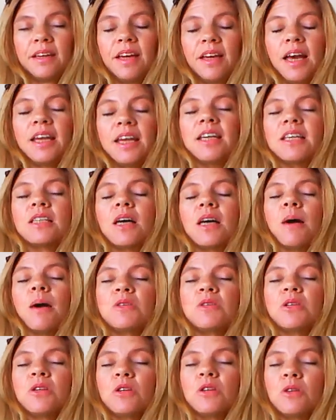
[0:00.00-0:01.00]
And it is up
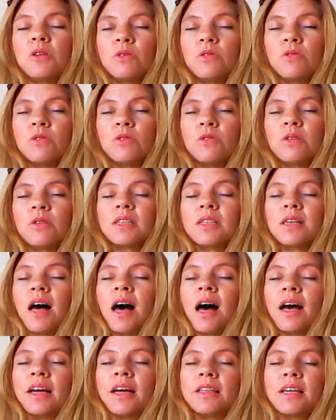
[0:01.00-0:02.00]
to you to
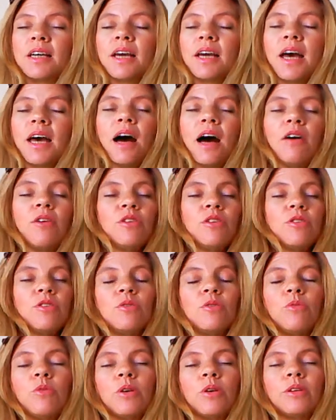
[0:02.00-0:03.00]
decide how your
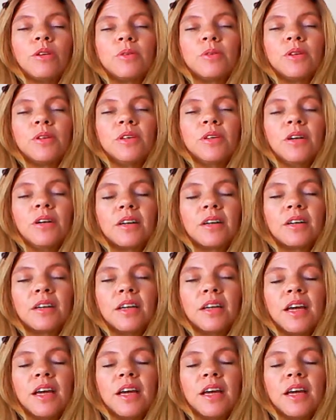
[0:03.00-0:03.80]
new world will look.